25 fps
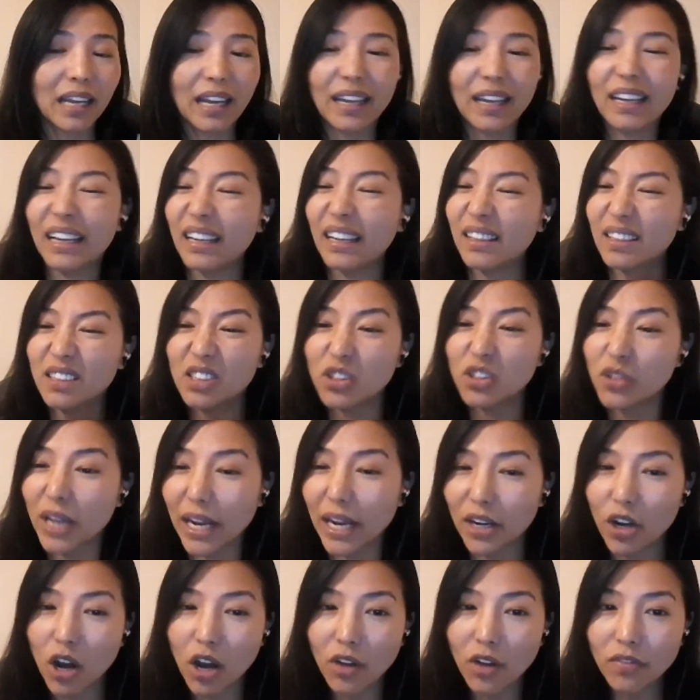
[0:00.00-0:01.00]
hidden
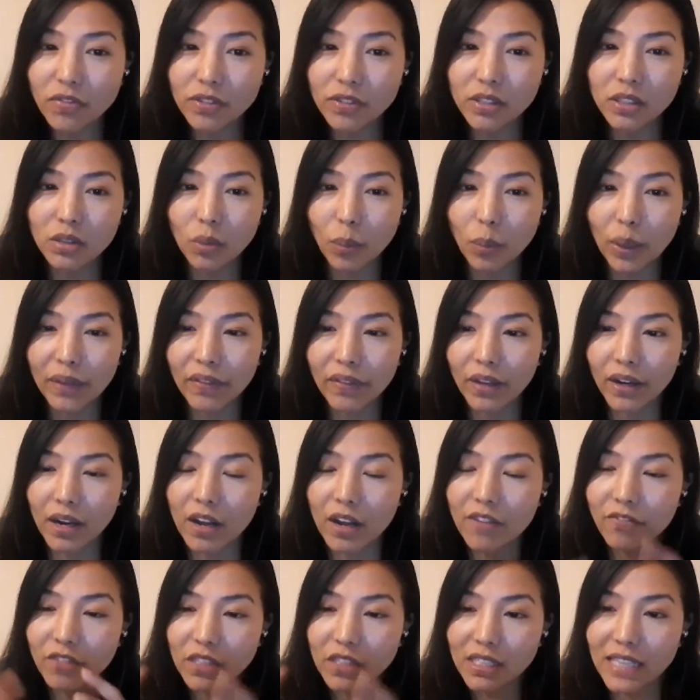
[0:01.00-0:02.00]
trade-offs when they're
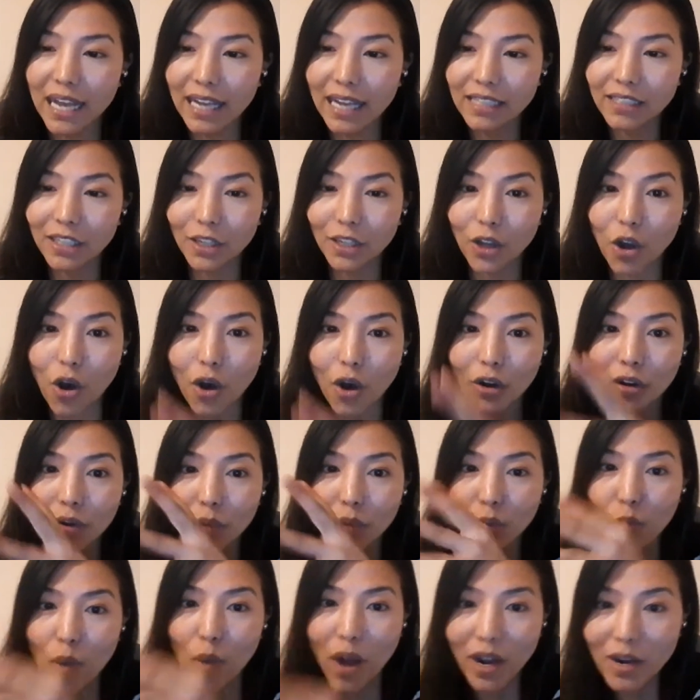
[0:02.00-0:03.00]
emphasizing
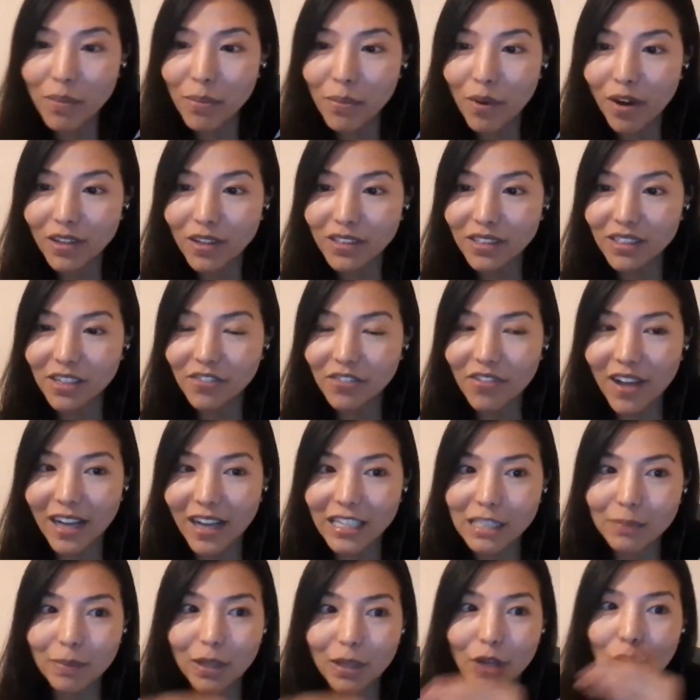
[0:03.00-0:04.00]
on one positive
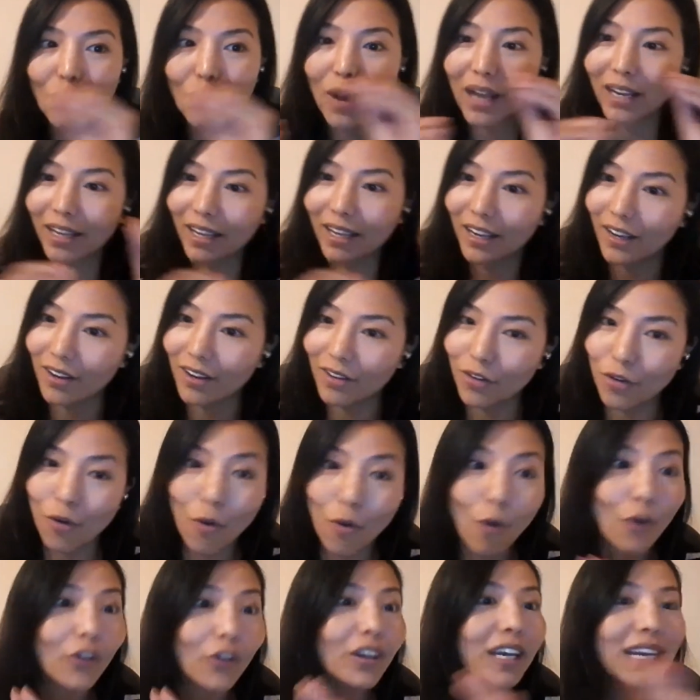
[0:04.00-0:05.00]
aspect while
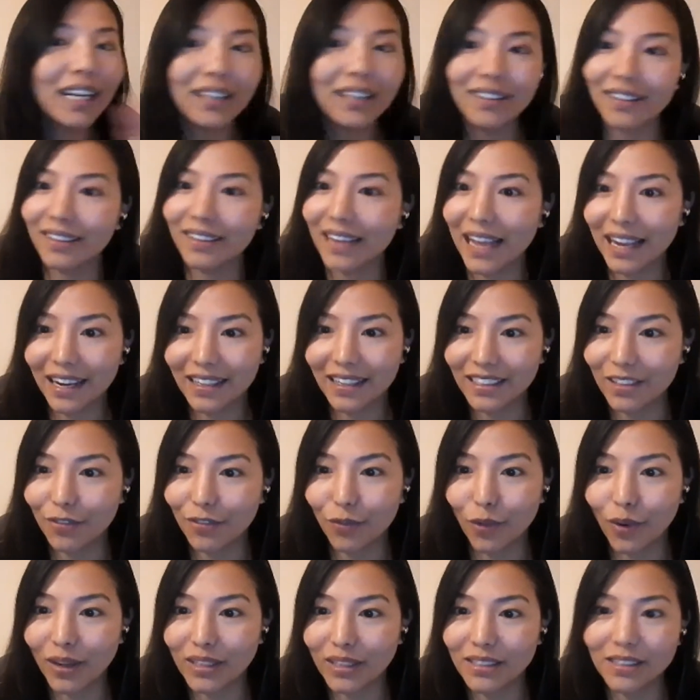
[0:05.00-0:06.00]
ignoring the
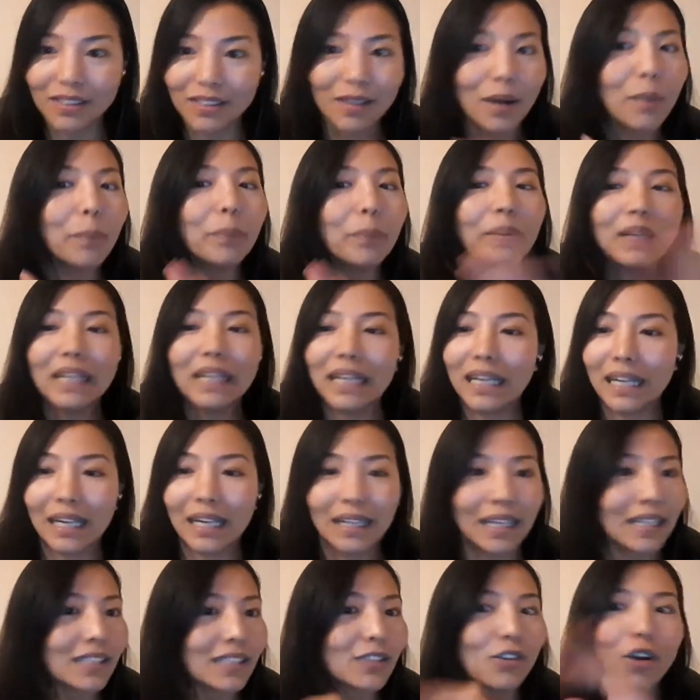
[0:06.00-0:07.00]
negative ones
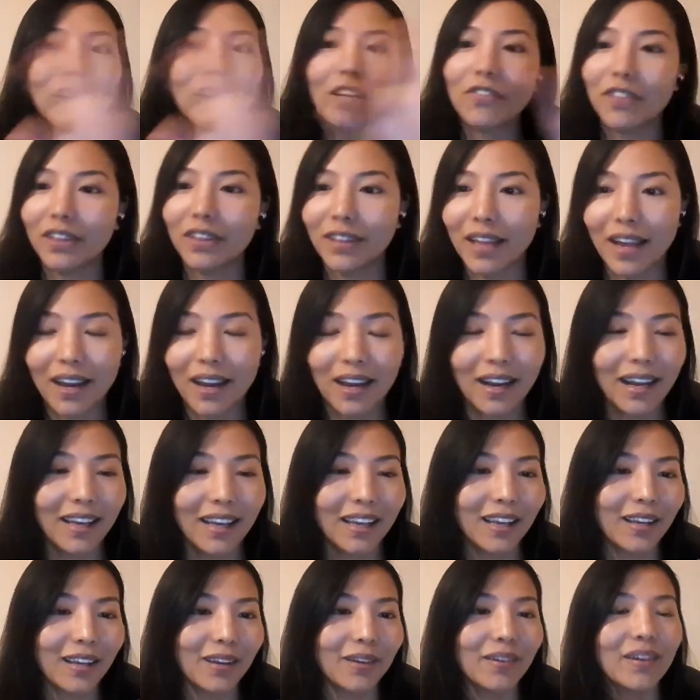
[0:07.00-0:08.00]
completely. That's not even there,
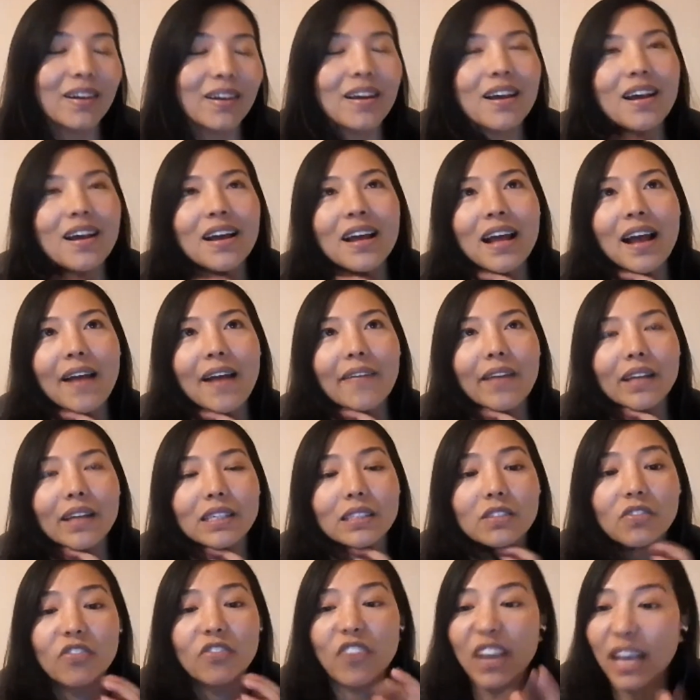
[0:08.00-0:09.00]
like, and
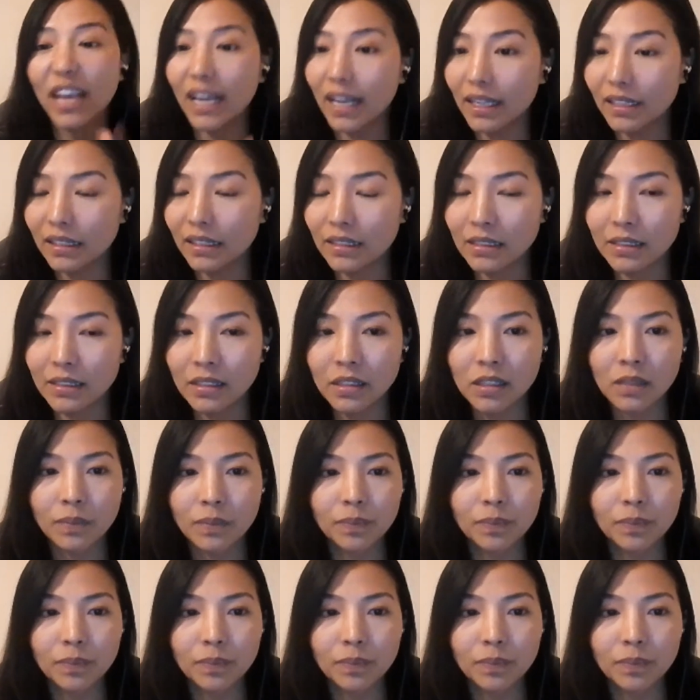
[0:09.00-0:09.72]
there's vagueness,